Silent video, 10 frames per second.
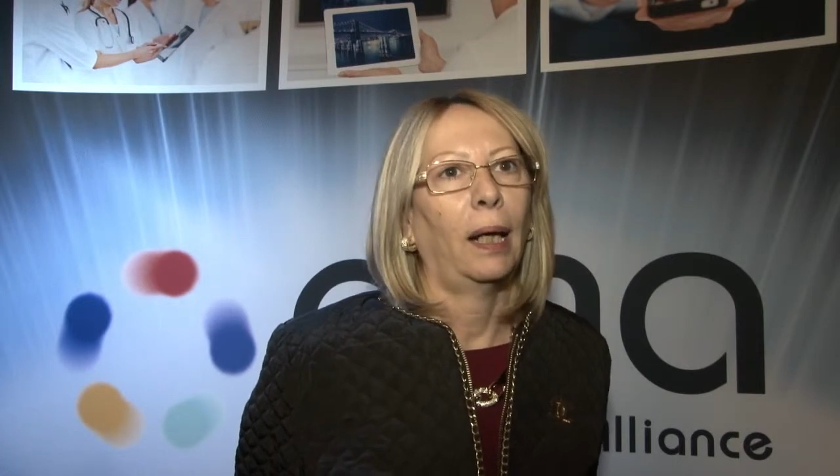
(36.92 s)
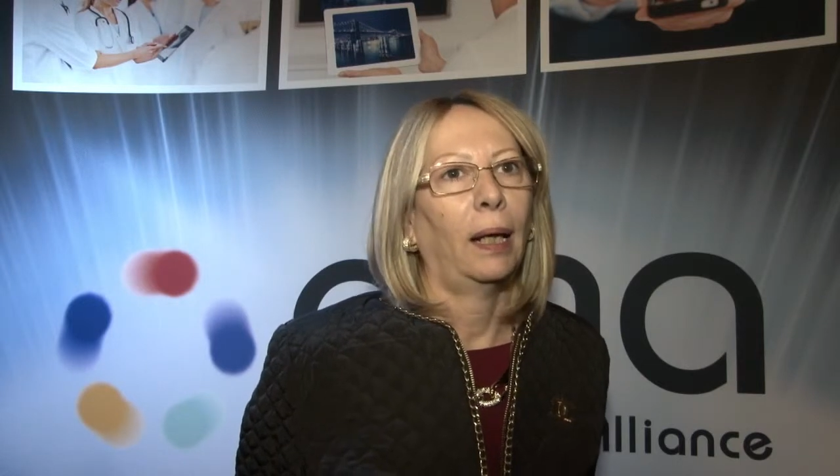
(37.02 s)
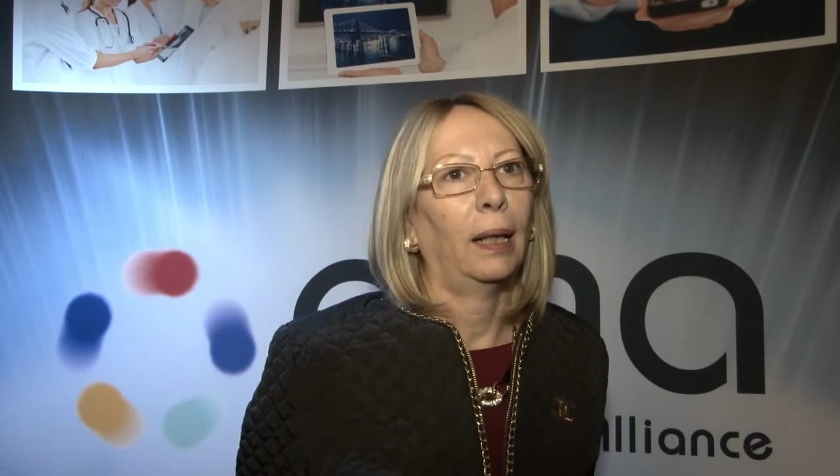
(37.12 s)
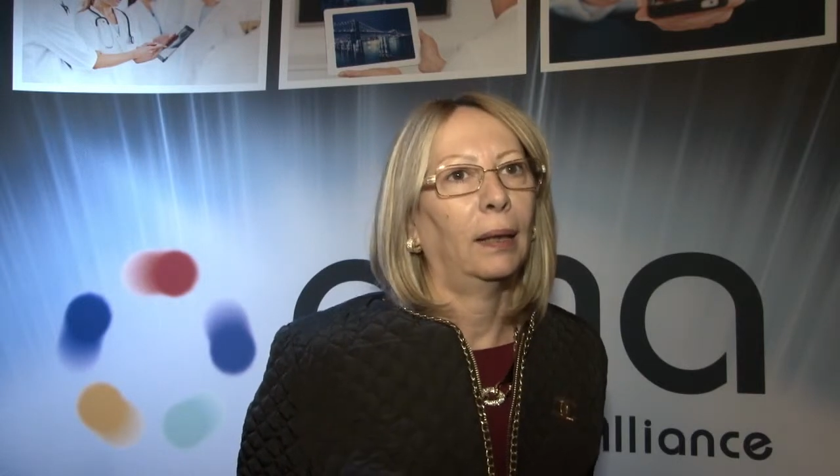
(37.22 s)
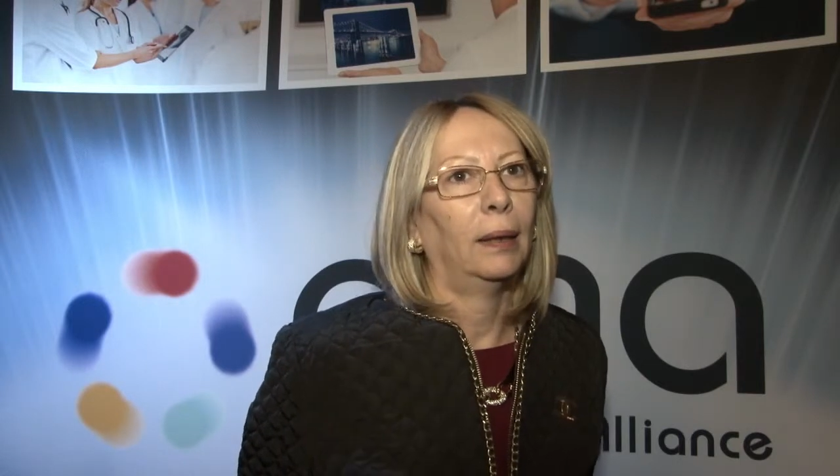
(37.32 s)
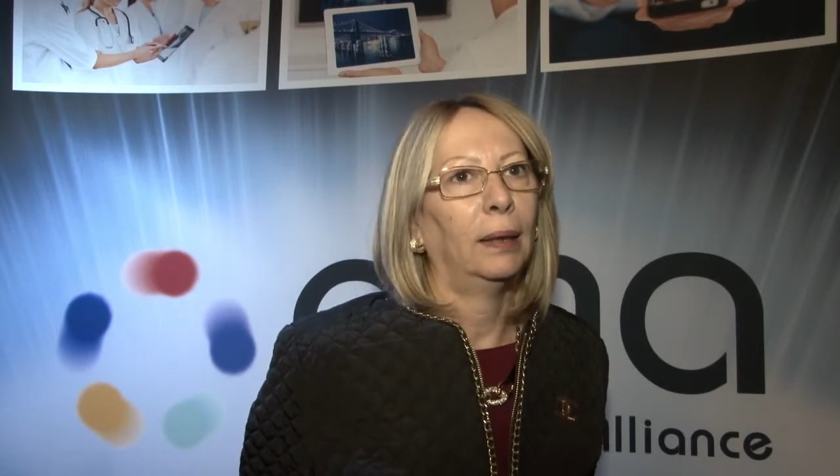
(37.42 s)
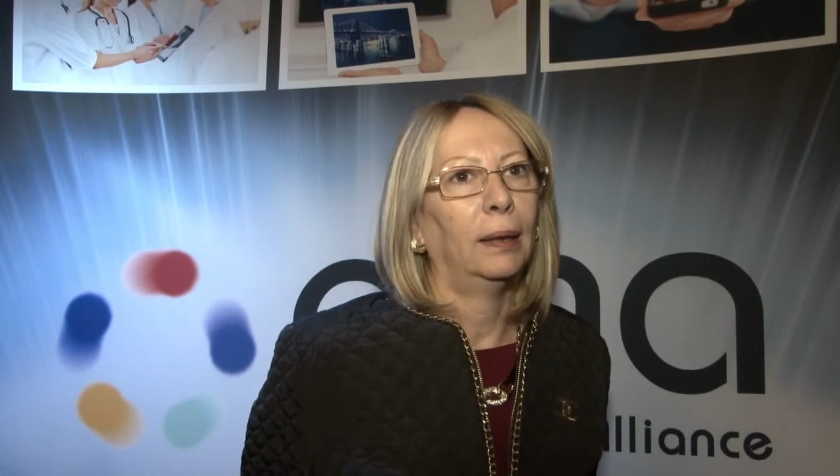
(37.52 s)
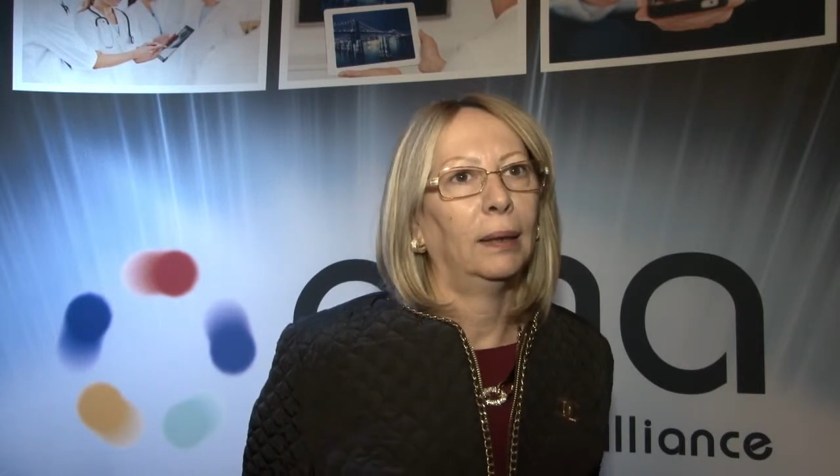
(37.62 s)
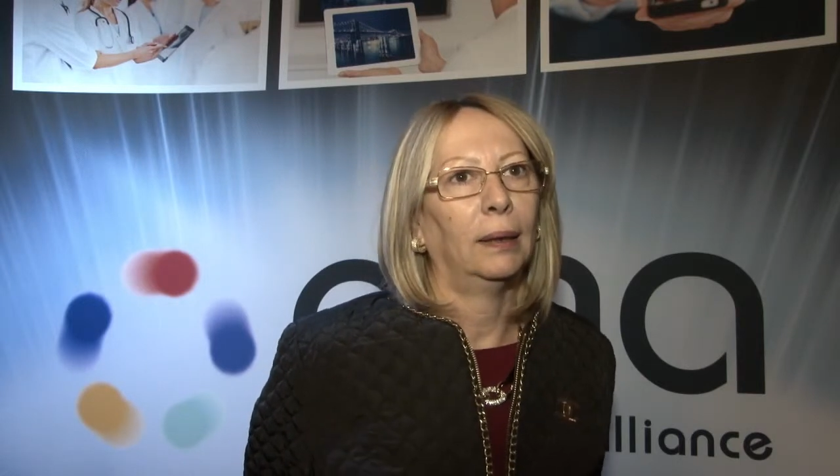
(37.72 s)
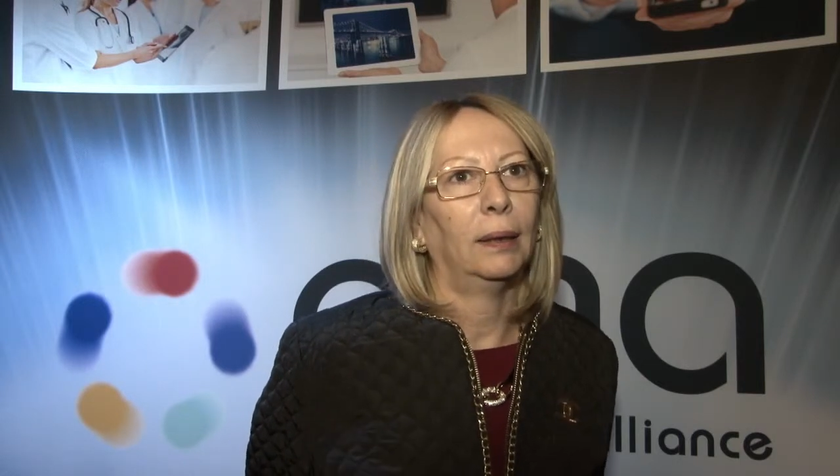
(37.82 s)

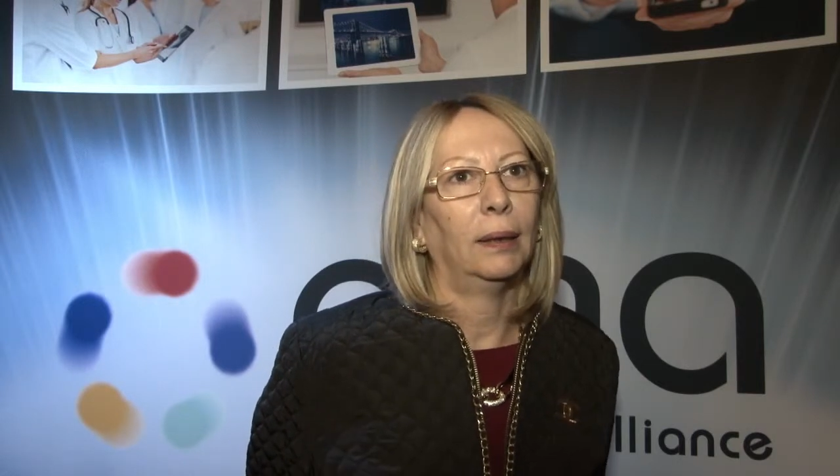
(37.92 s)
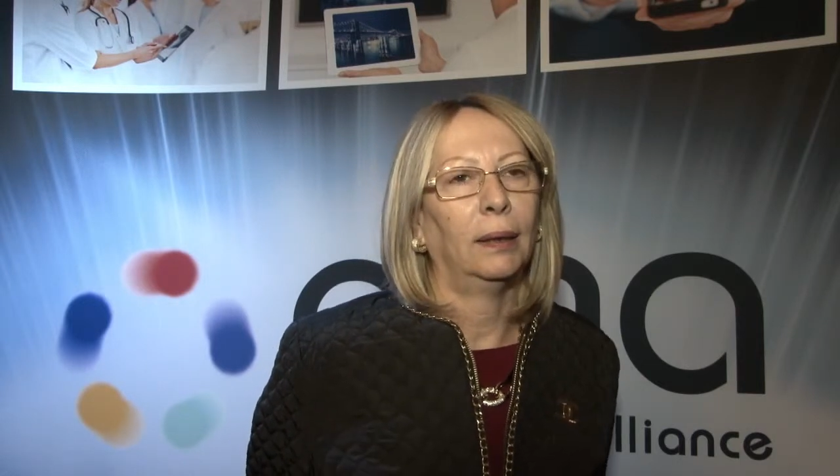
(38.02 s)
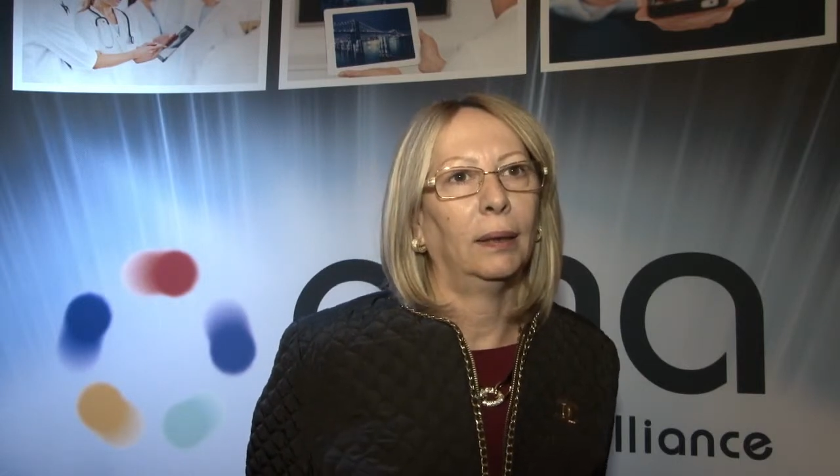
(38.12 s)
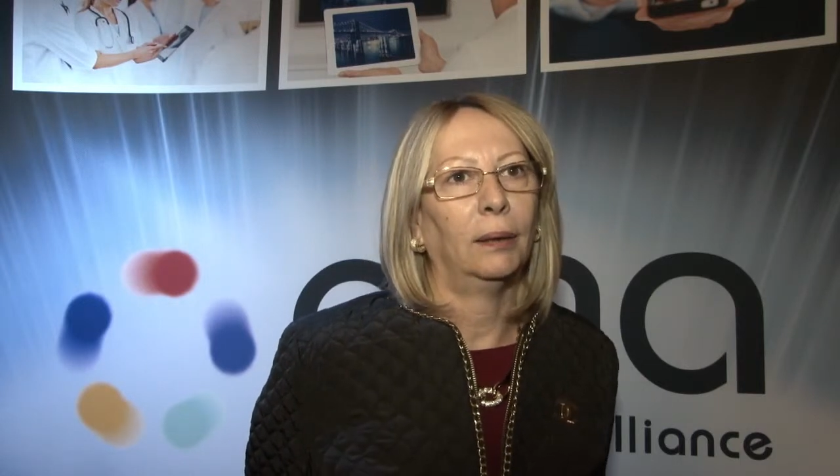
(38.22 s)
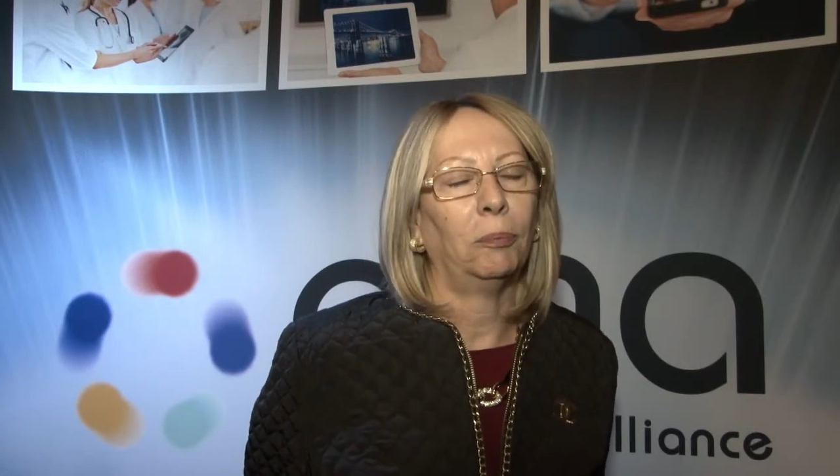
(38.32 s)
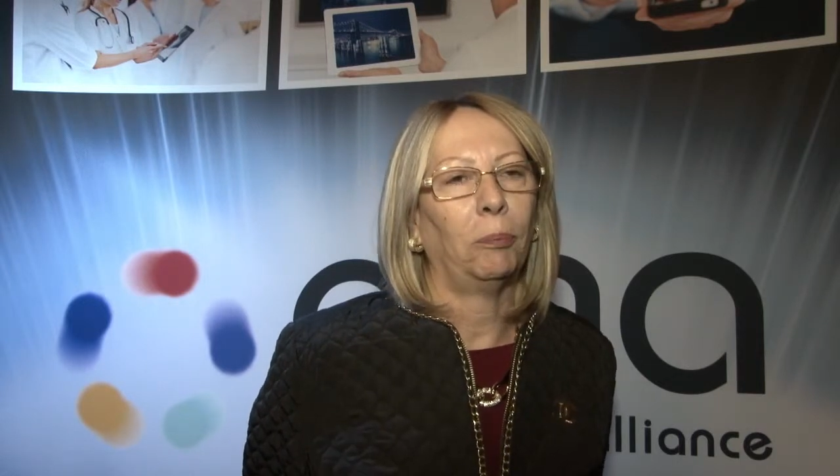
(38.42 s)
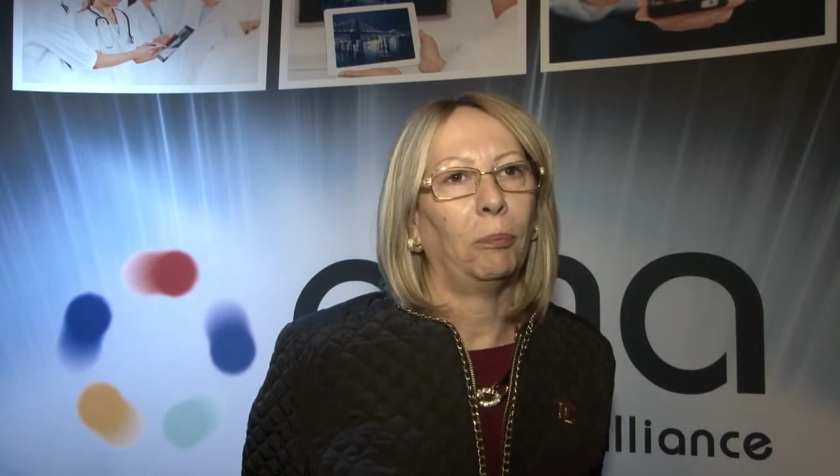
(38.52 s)
And uh,